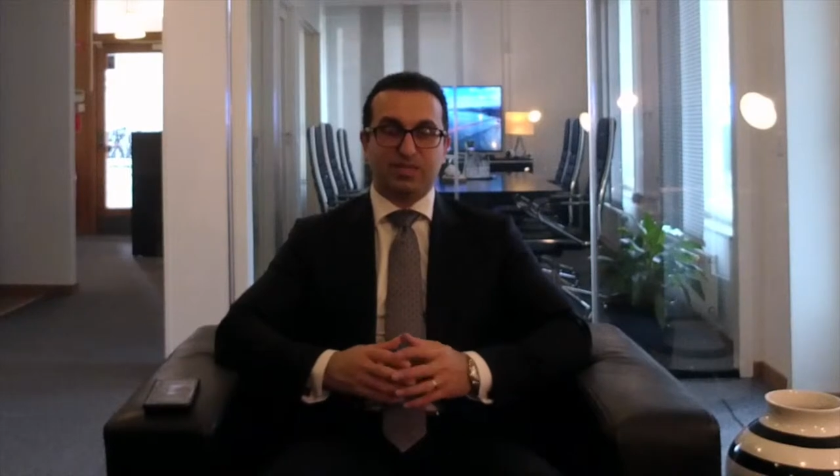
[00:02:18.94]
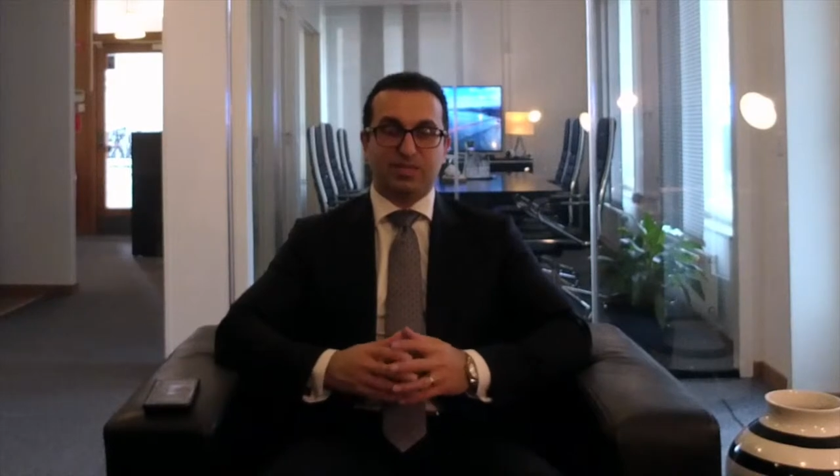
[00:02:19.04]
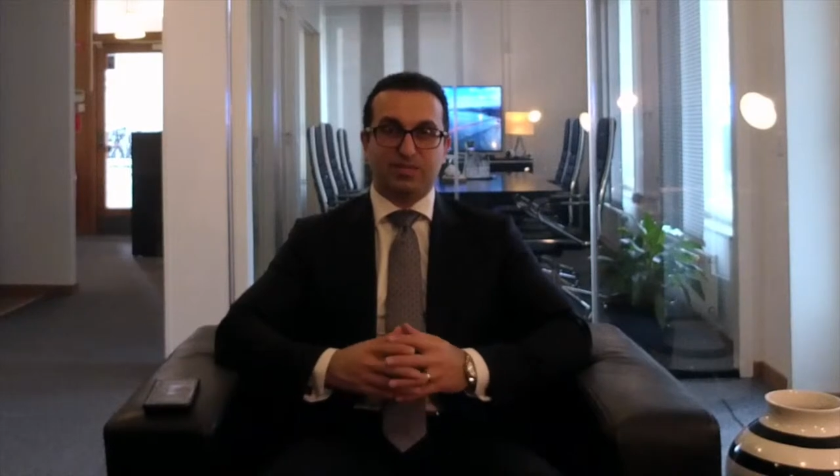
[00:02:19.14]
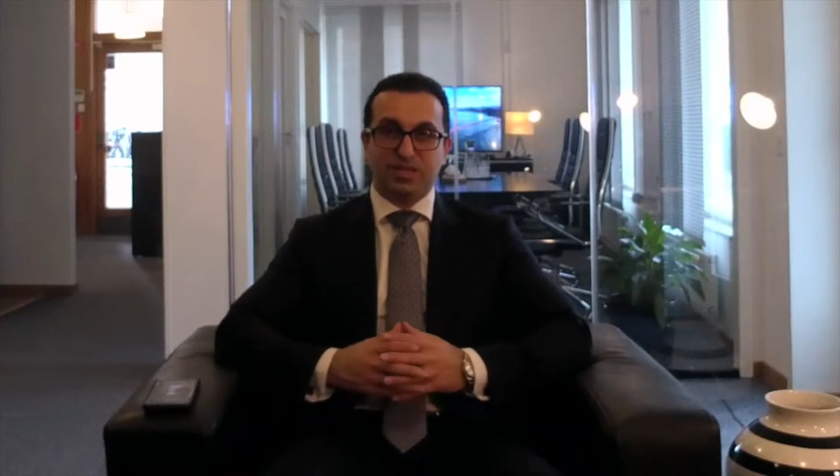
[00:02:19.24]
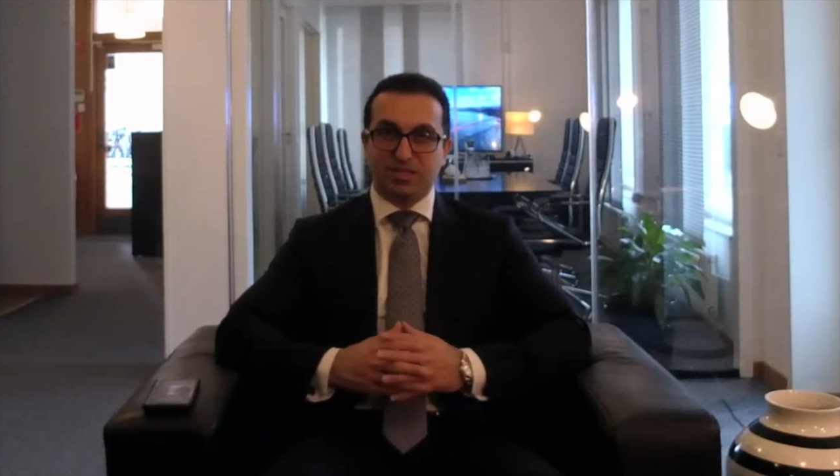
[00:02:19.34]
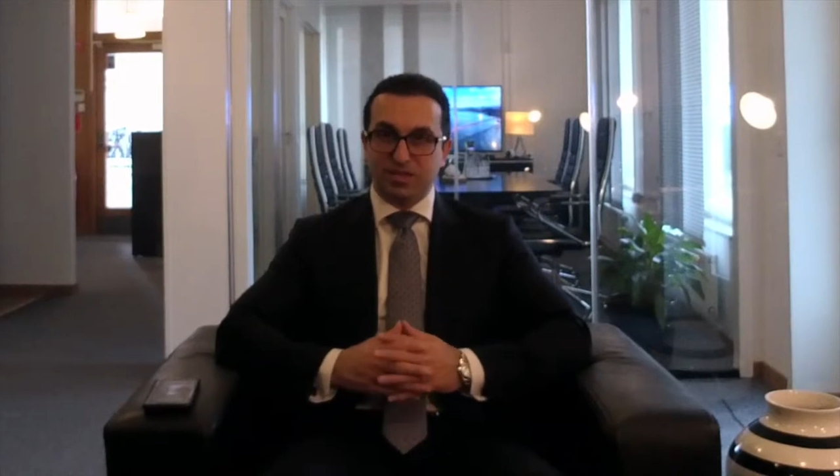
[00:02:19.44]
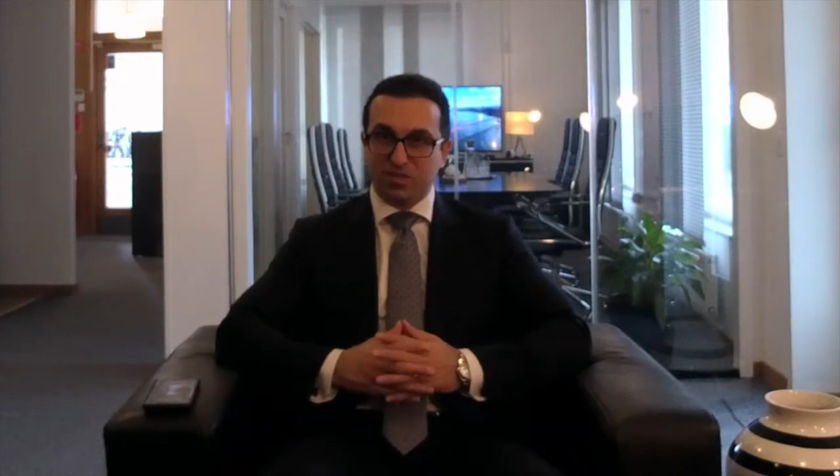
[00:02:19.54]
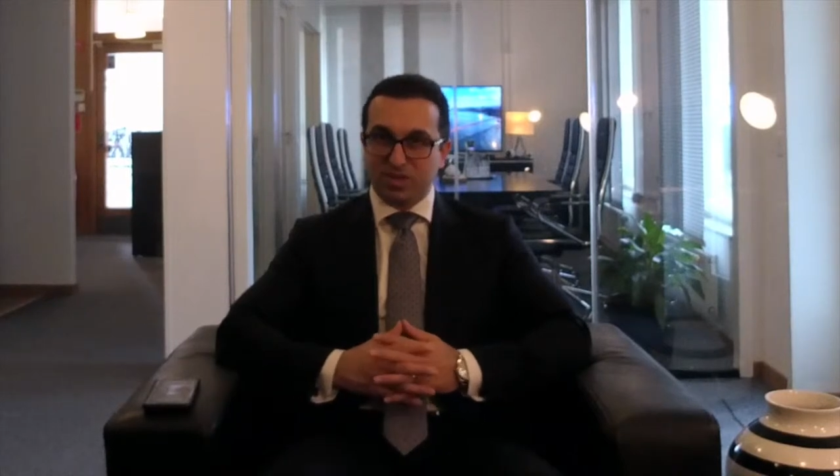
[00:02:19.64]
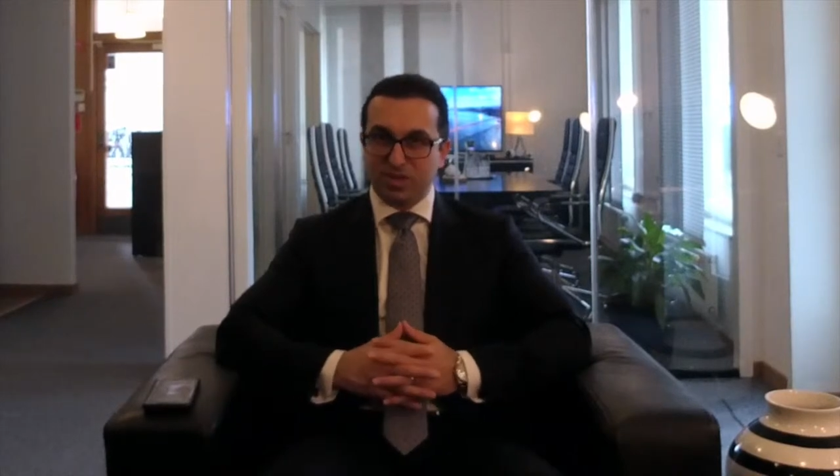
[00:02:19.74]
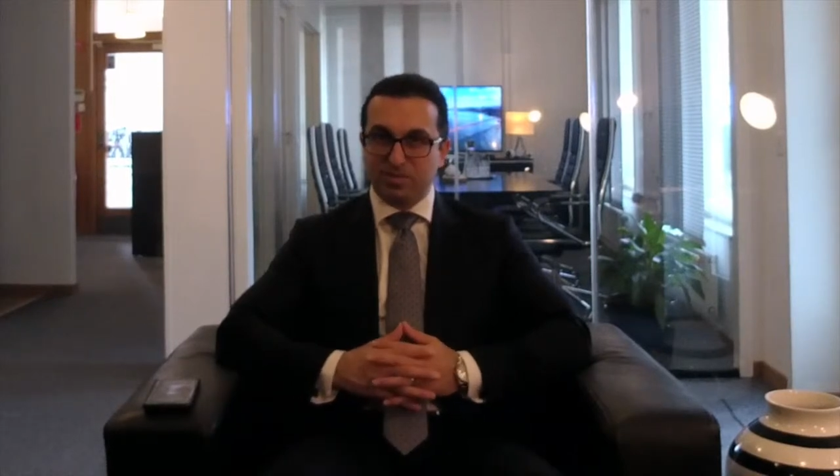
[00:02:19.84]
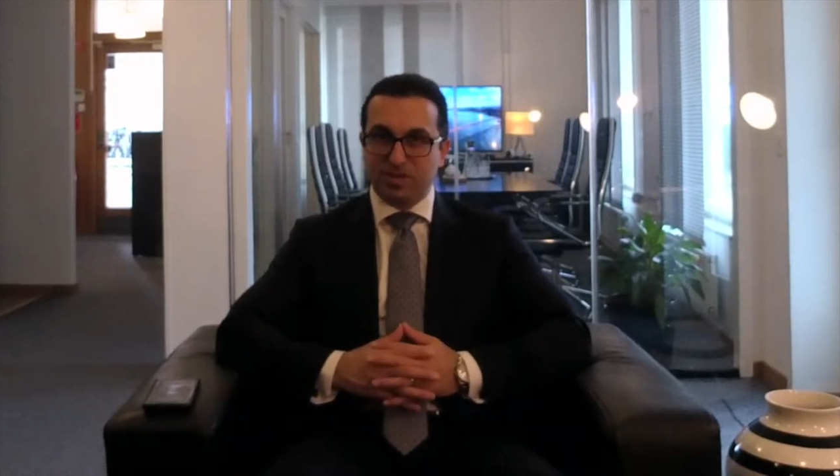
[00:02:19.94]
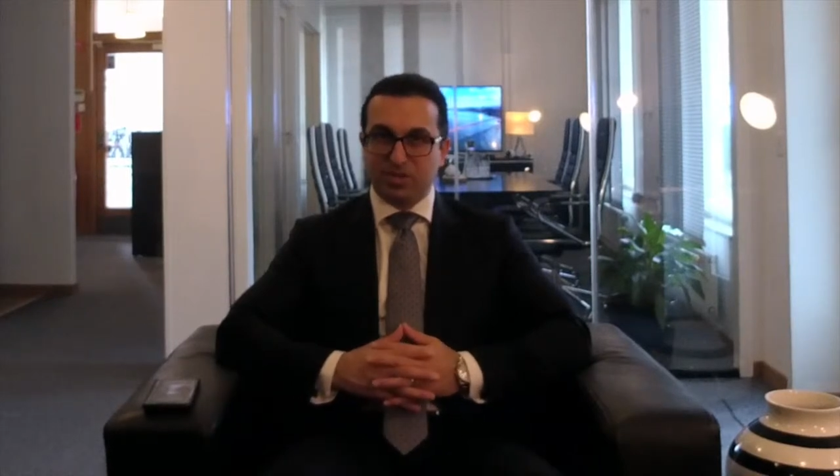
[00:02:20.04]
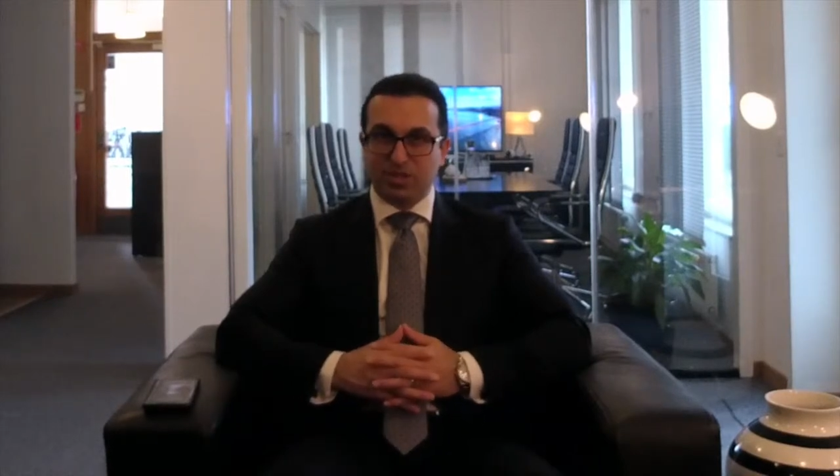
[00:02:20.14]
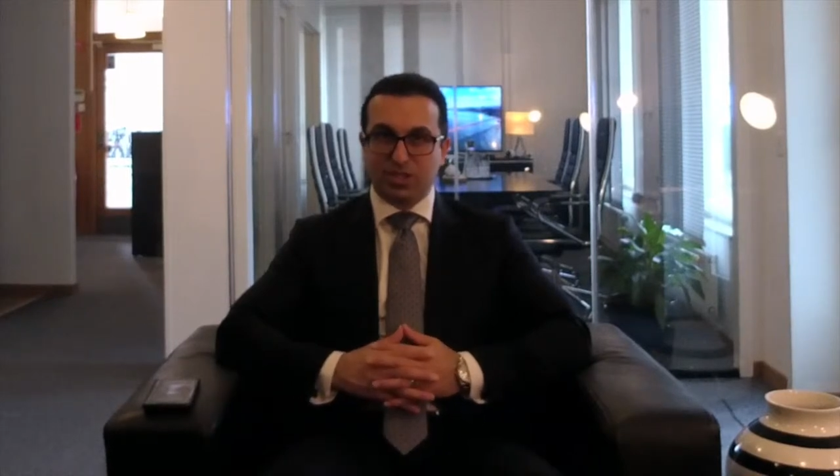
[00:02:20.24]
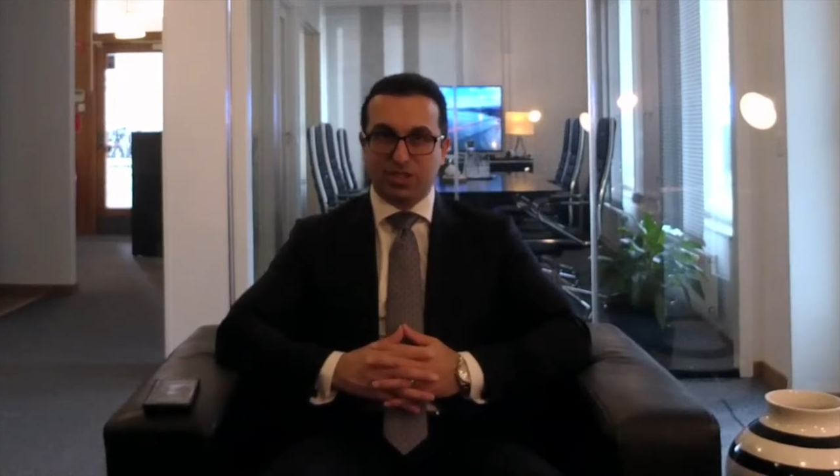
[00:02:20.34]
the meeting with the
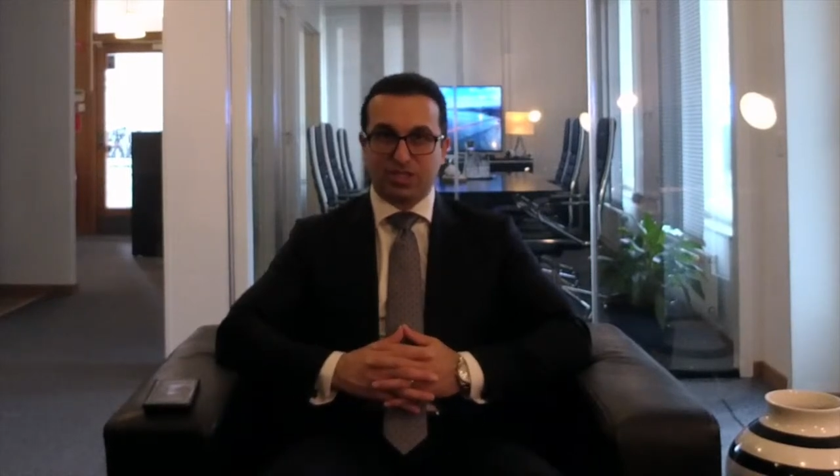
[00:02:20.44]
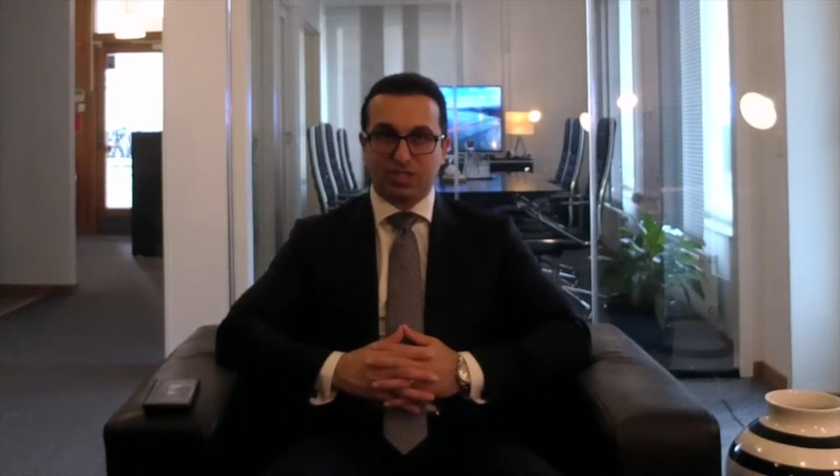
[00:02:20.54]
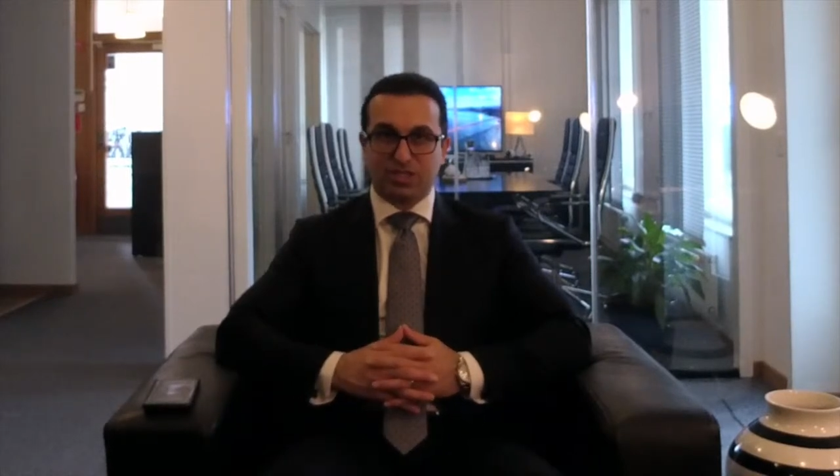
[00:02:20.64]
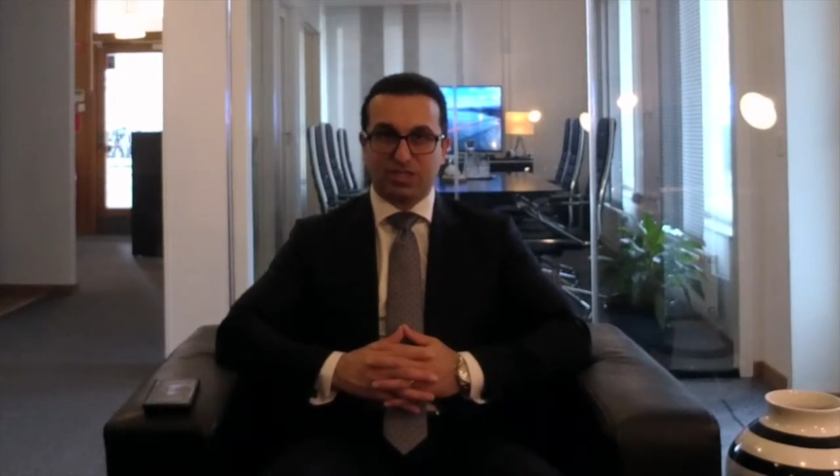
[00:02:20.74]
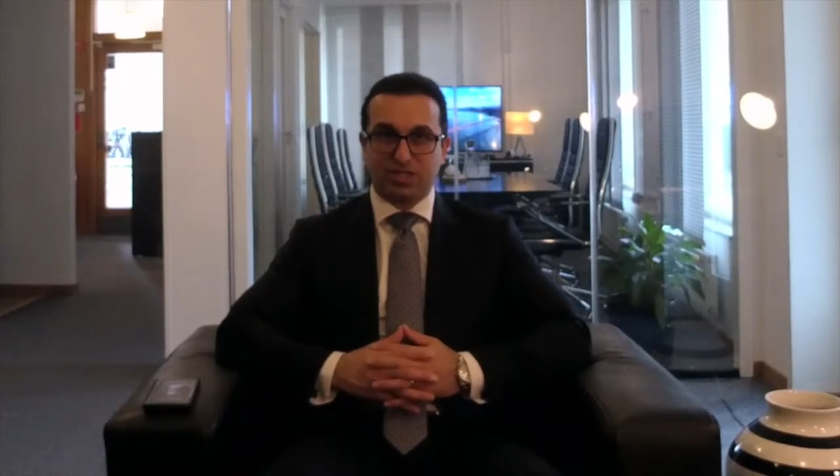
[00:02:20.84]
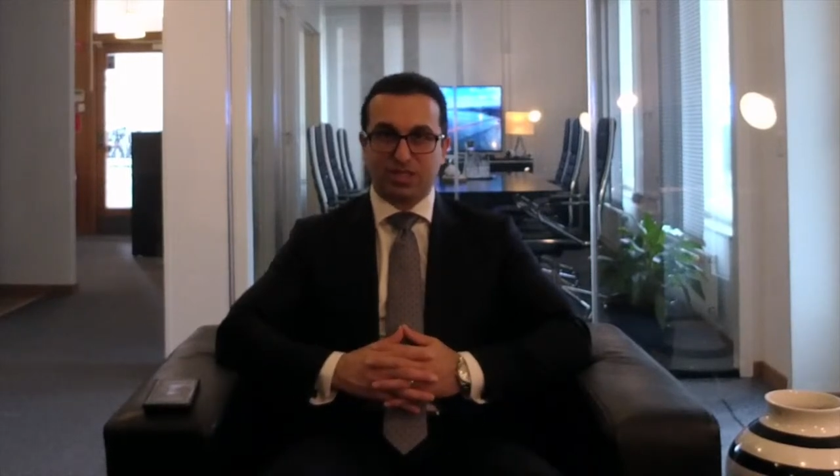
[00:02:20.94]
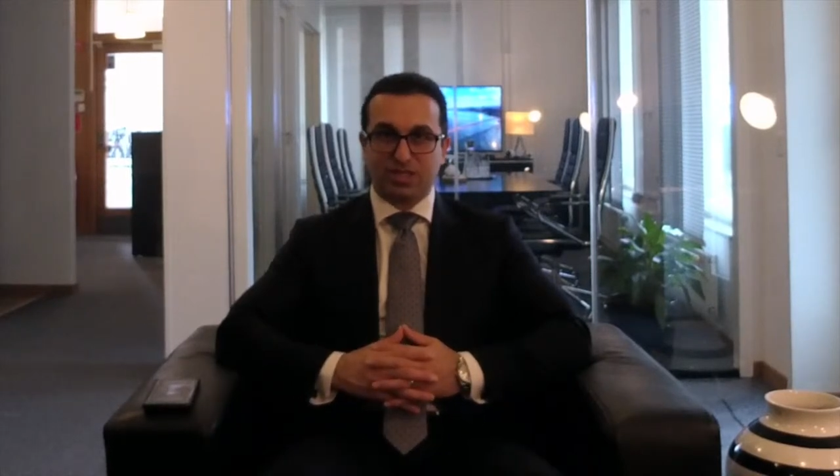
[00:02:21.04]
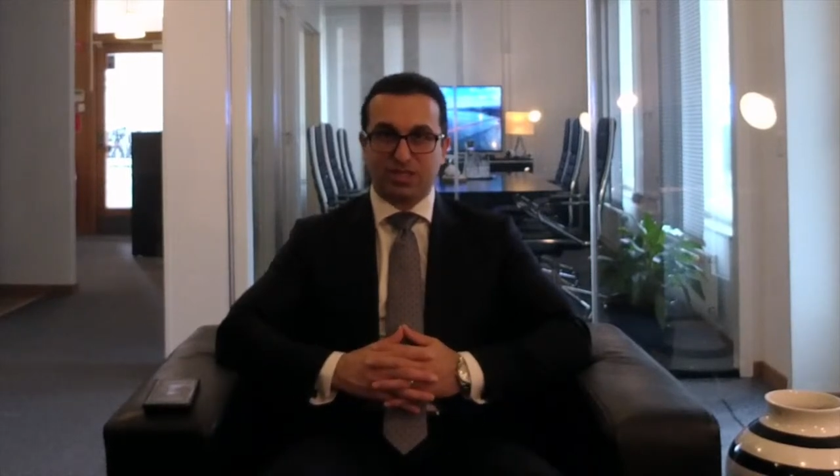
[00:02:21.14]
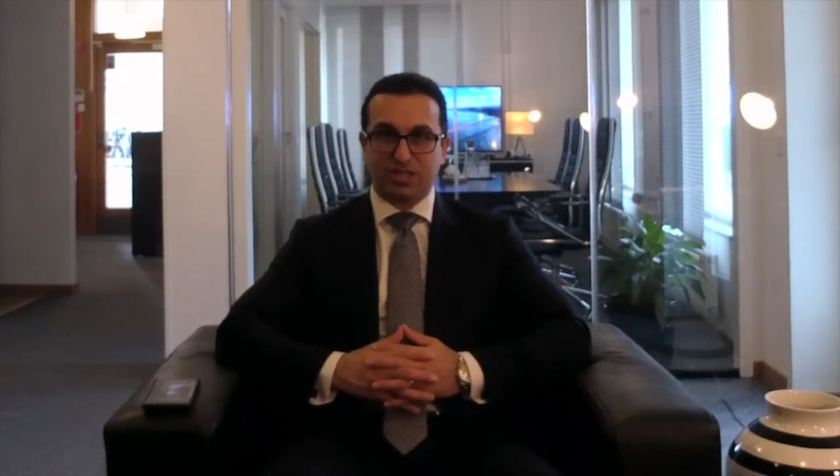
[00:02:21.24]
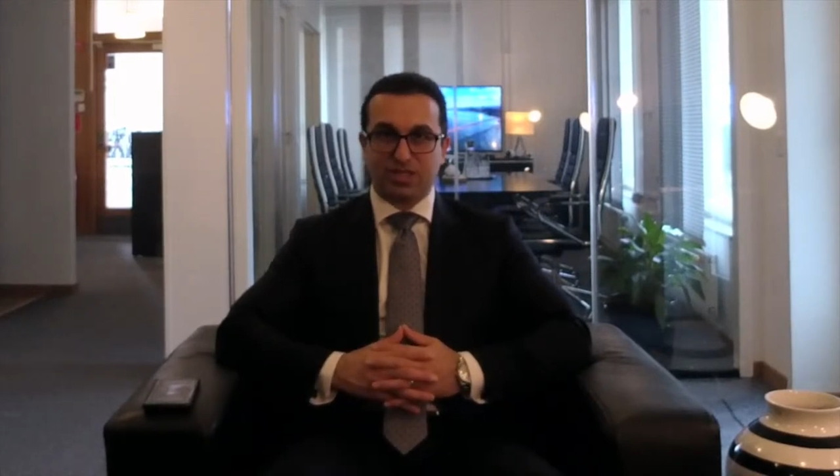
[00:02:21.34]
immigration agency,